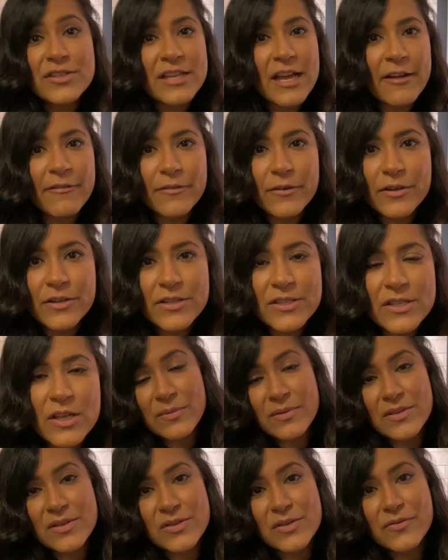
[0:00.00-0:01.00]
efforts.
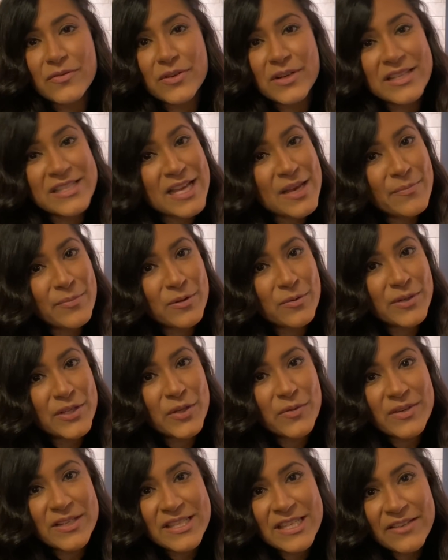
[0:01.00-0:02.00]
So for example, when you
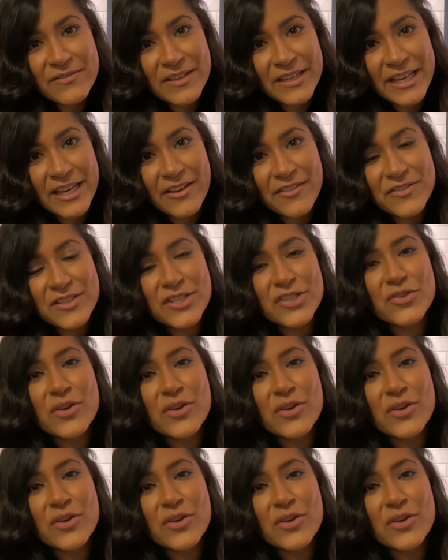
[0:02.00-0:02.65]
receive a gift,